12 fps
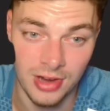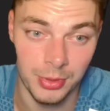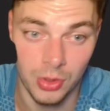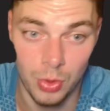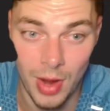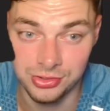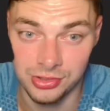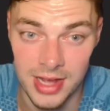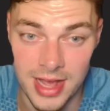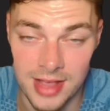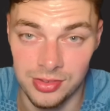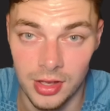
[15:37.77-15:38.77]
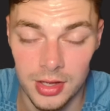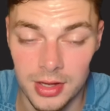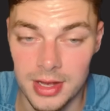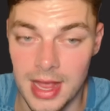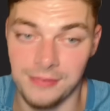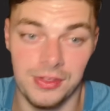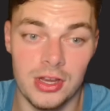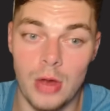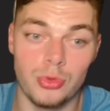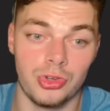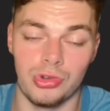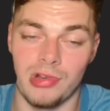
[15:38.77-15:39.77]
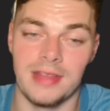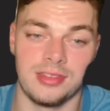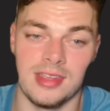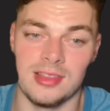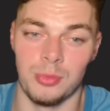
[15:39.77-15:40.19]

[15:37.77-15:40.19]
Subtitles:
But the question is, if they don't do great this season,